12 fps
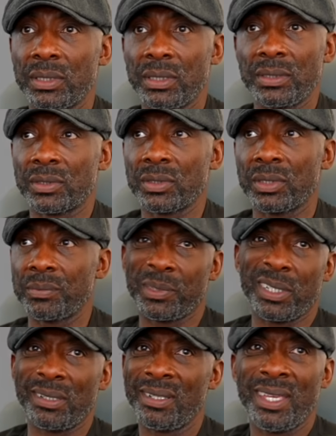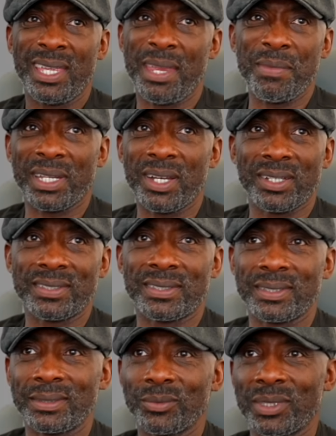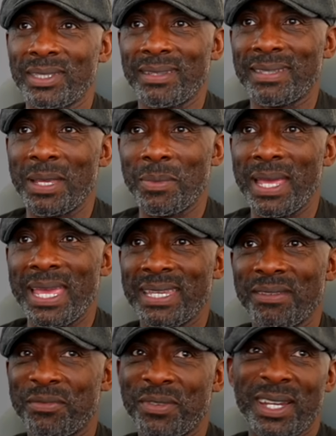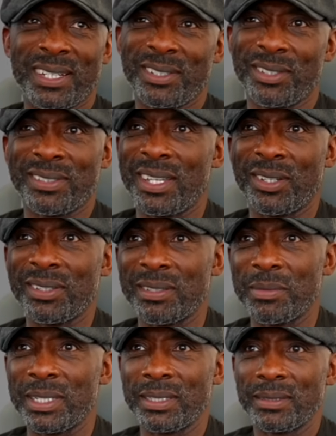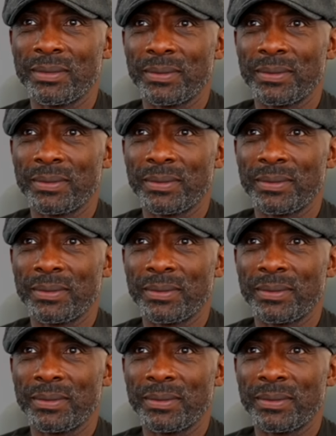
It's good. But in regards to what does that say about Eddie and Frank, don't say not to me.